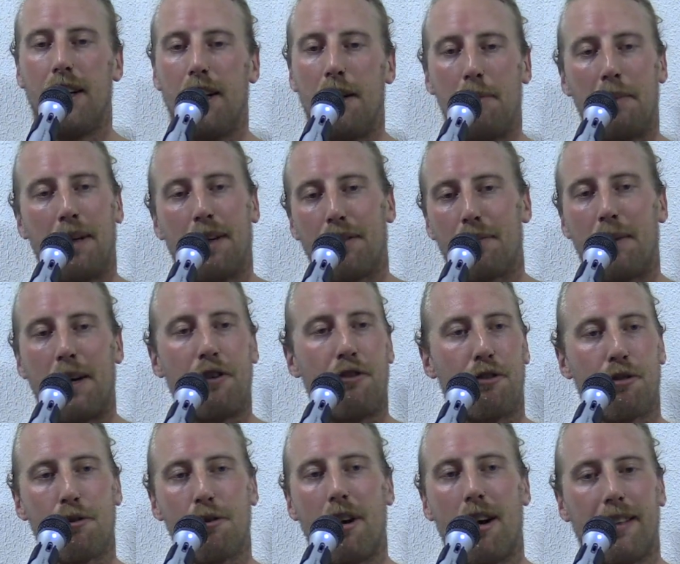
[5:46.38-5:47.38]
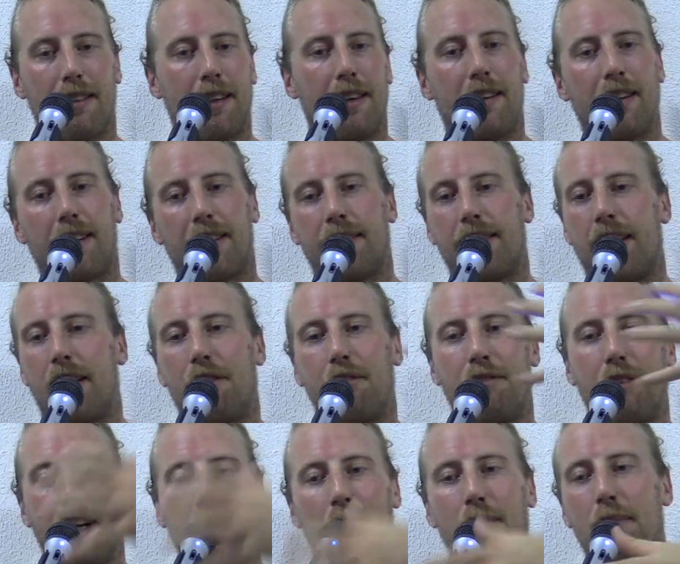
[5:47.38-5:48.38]
Because my true authentic
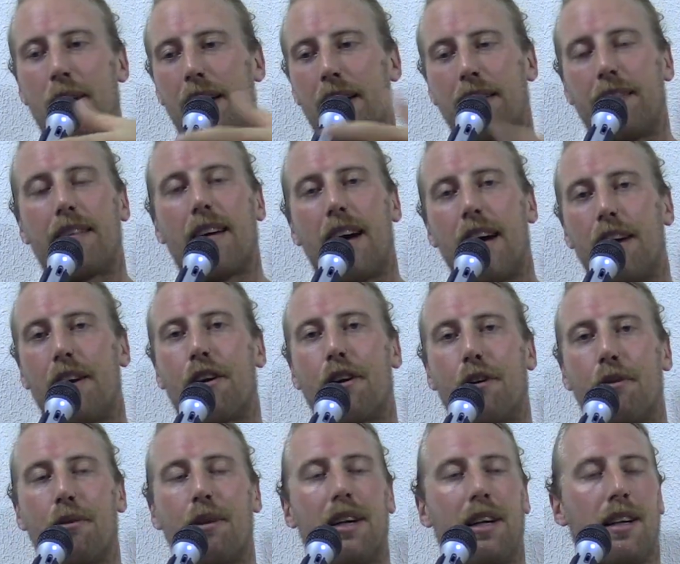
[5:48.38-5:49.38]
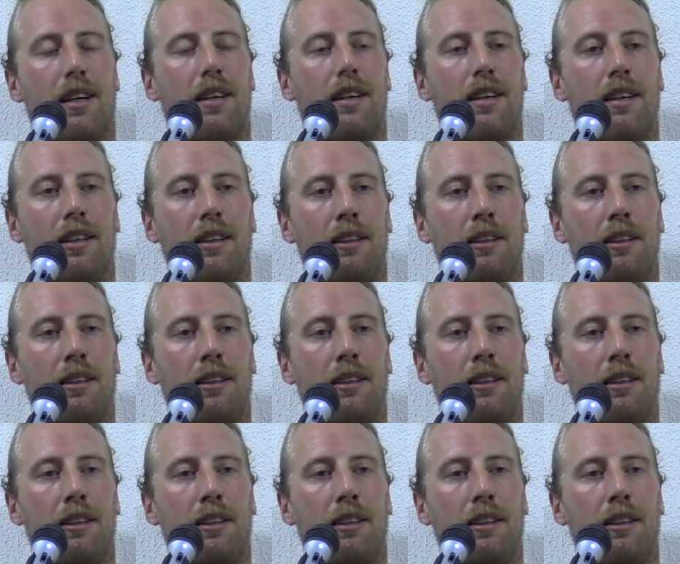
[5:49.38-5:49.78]
self, like my entire career,